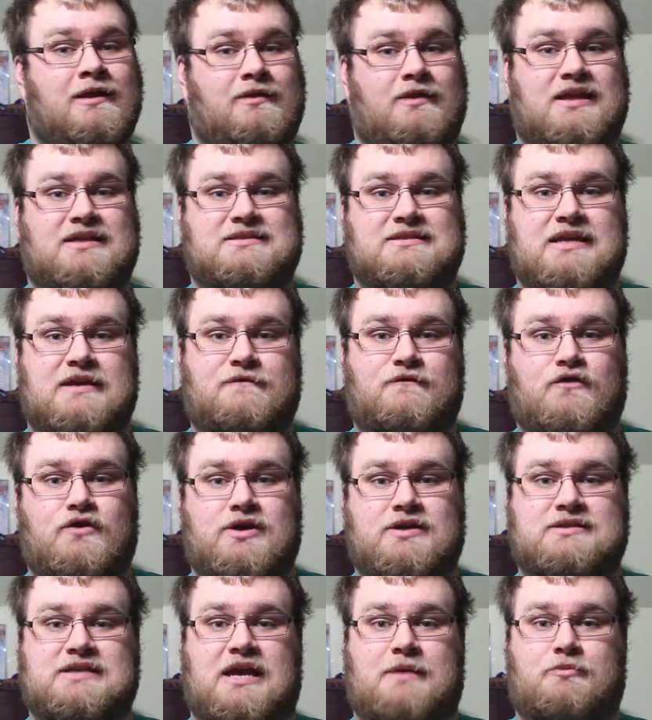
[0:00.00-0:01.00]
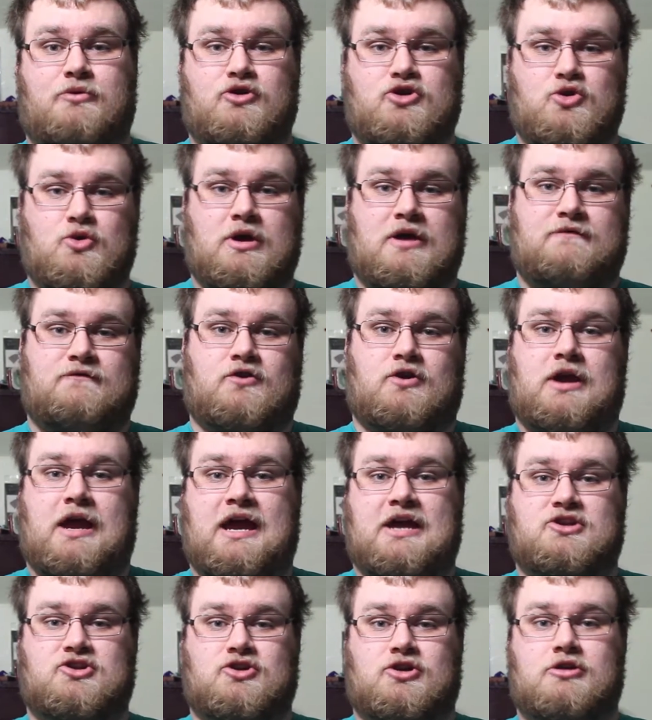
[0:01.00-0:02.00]
Let's say, for example, you have your
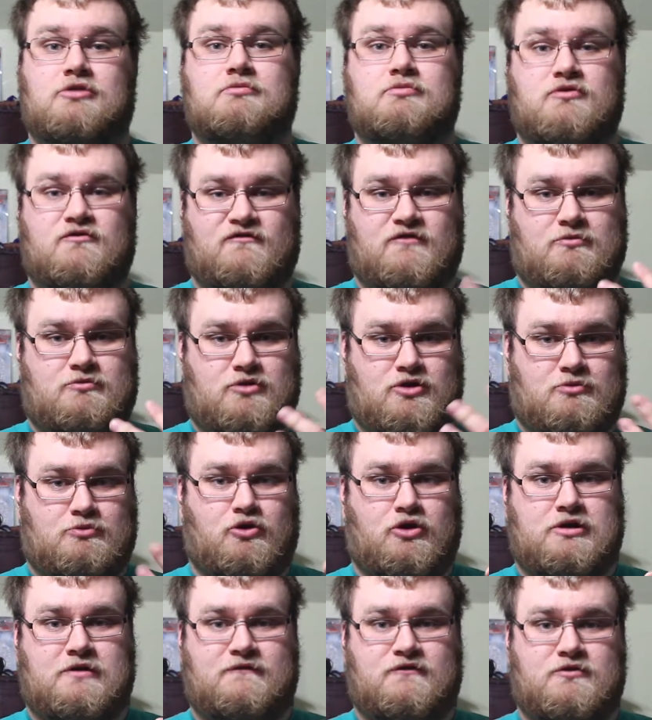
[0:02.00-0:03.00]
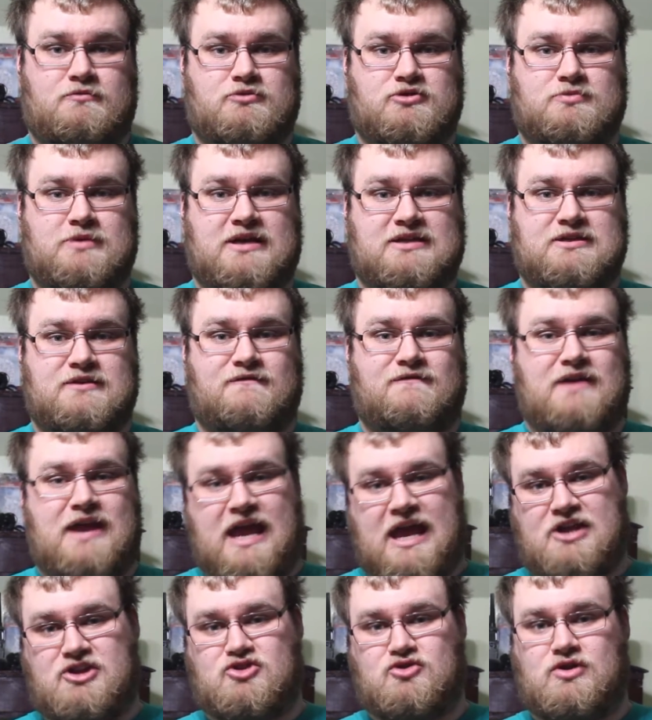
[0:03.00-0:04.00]
actor, from your point of view perspective,
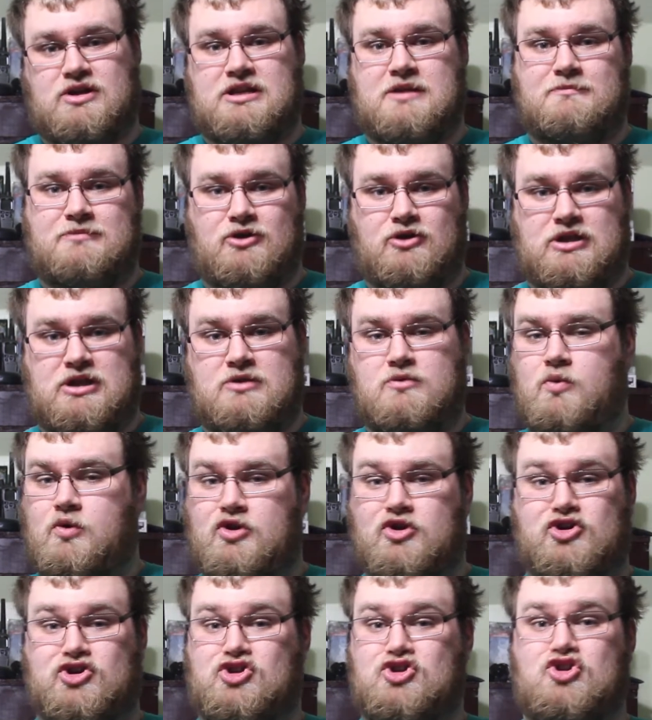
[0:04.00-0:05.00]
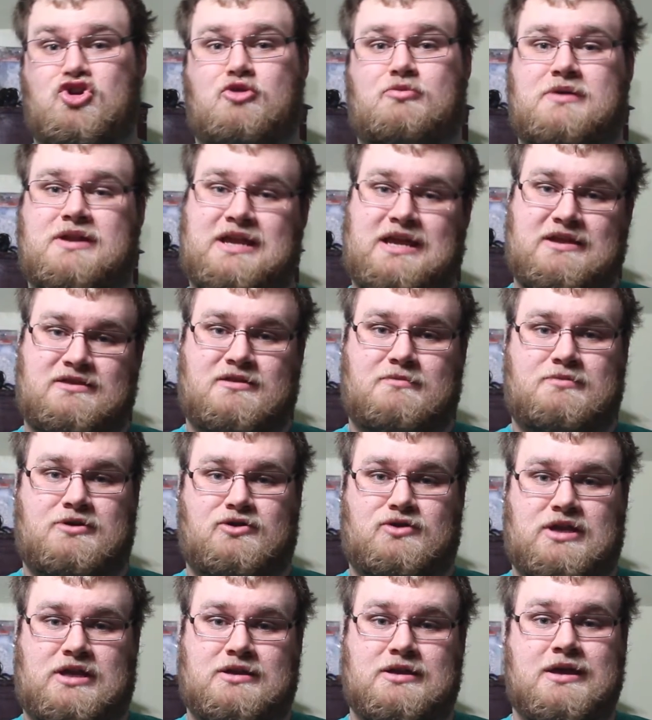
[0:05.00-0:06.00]
entering a building where there's nobody in the
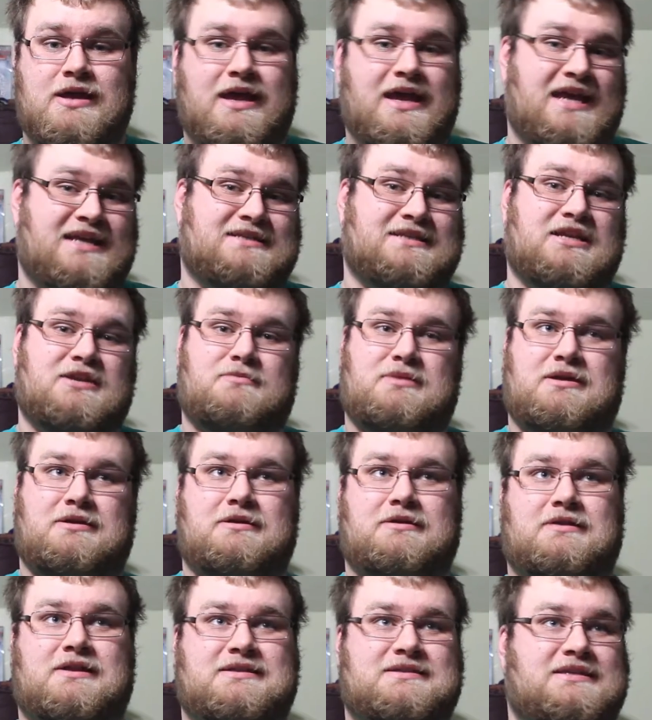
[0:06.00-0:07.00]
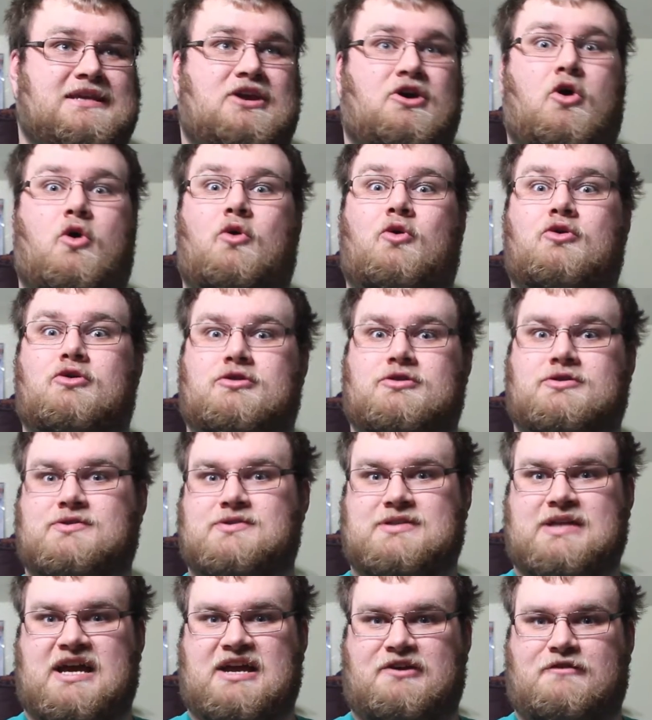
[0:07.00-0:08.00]
building. It's going to be, let's say, a horror
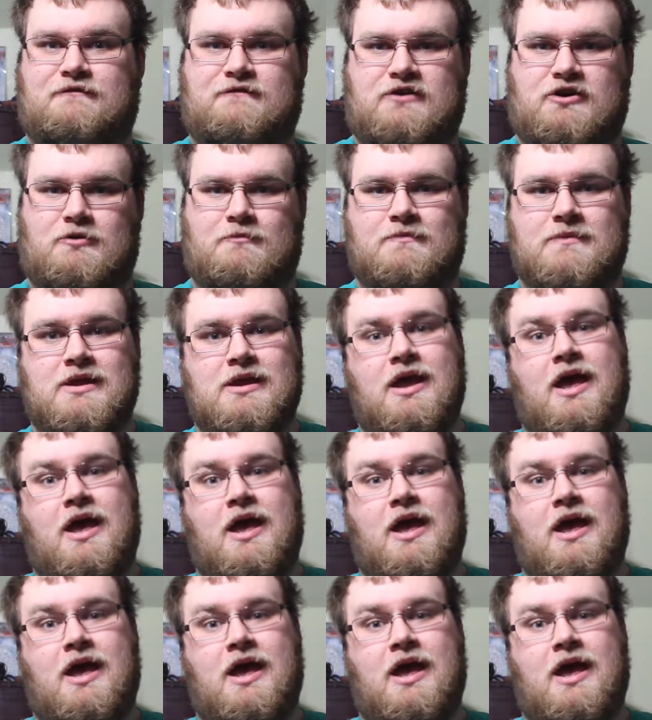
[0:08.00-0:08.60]
style film.